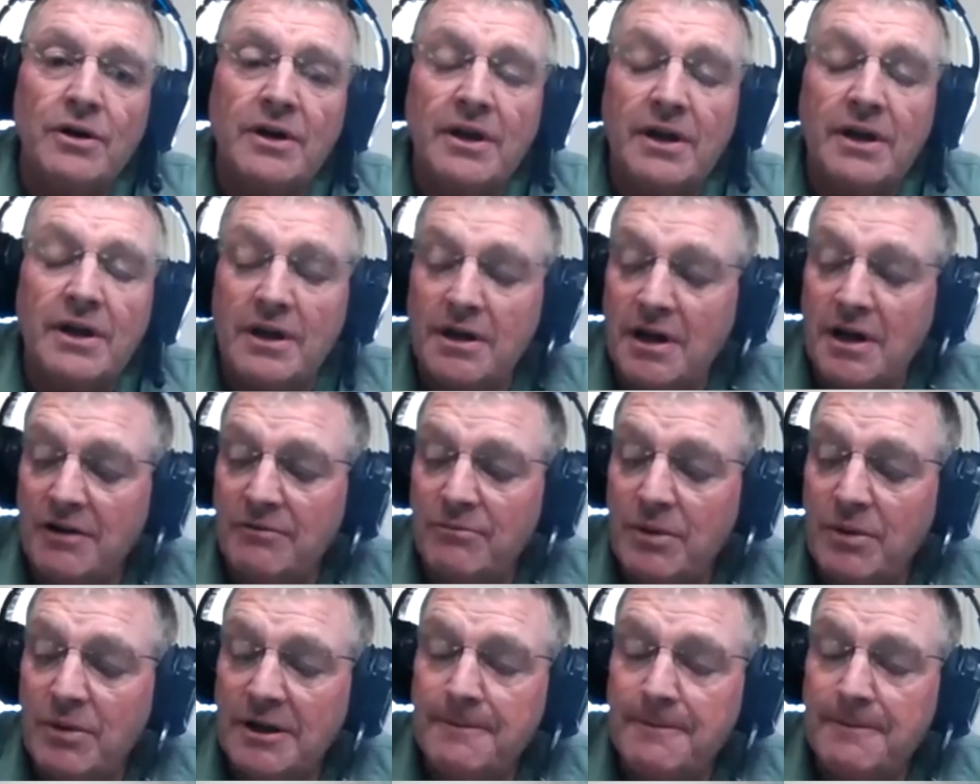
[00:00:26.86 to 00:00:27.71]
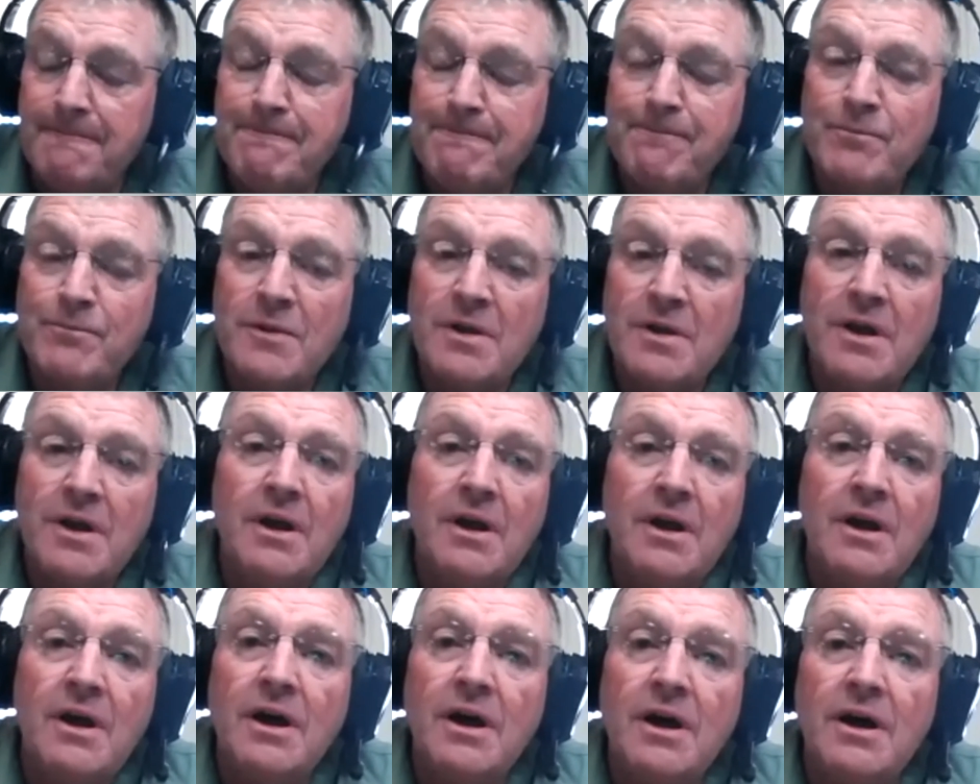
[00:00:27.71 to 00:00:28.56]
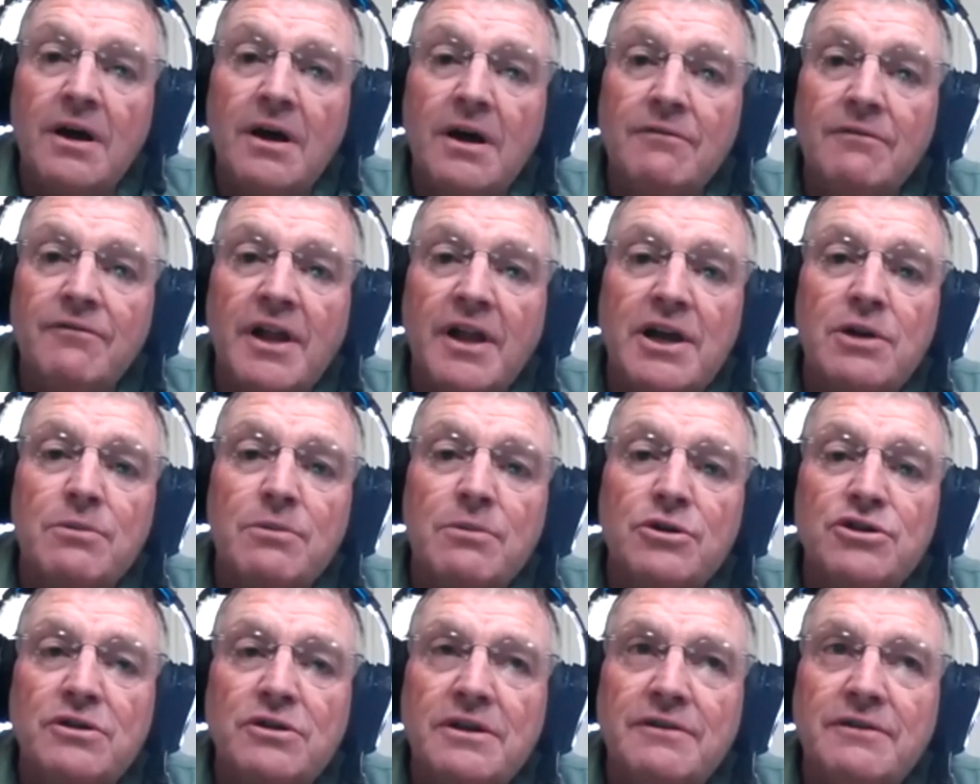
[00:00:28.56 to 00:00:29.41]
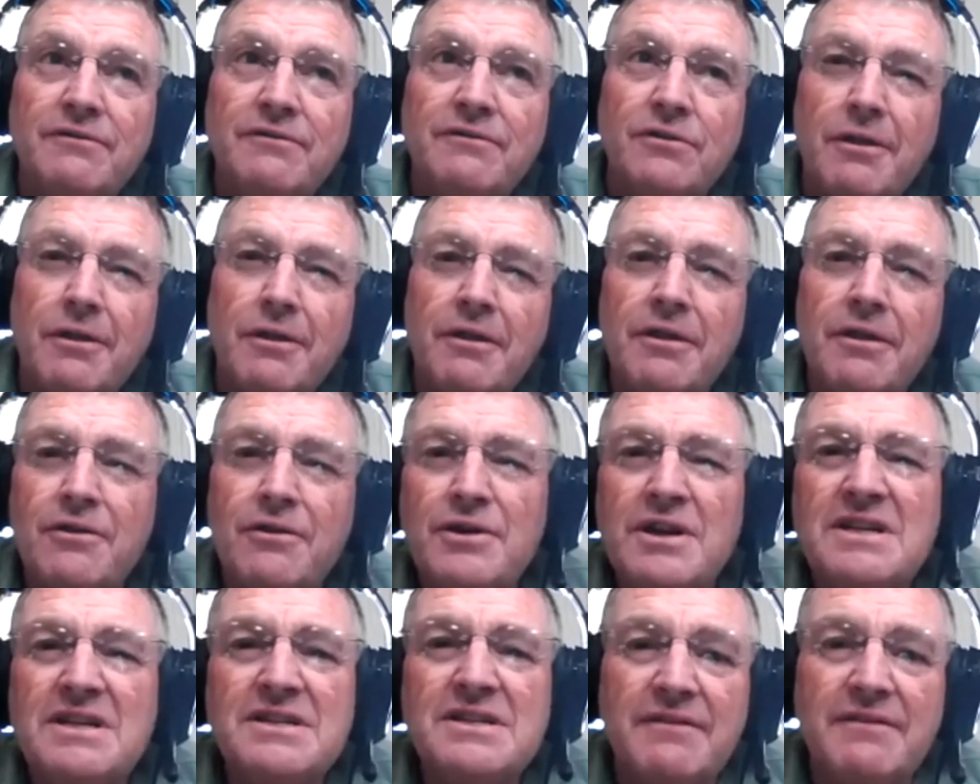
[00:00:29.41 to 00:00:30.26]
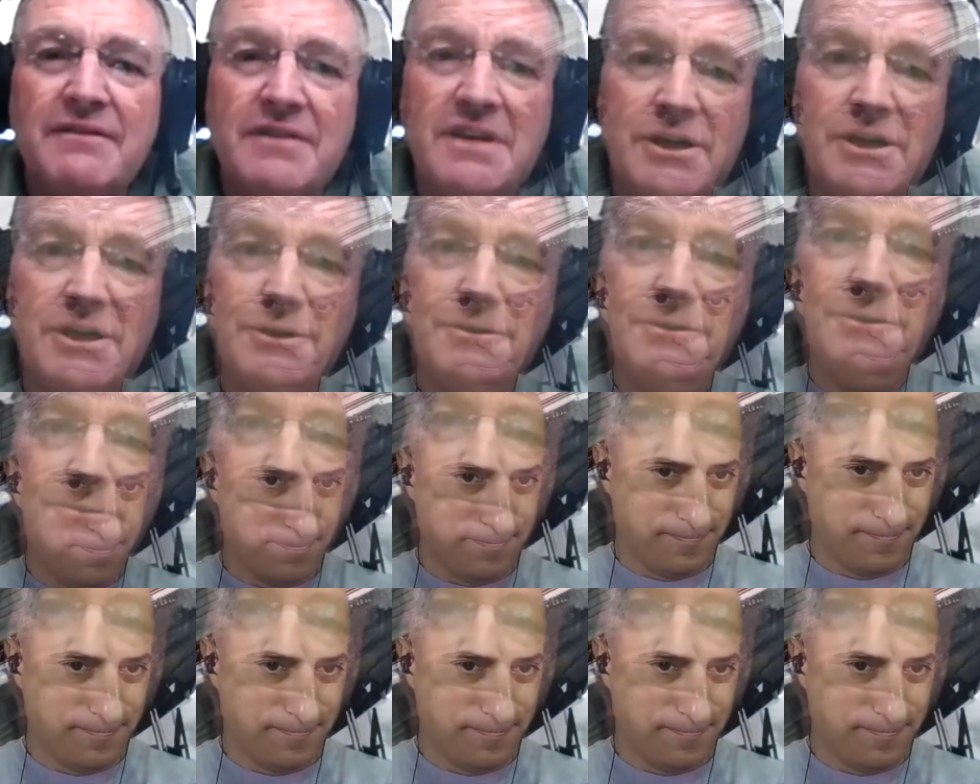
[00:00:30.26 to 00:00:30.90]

and I've been flying commercially for 37 years.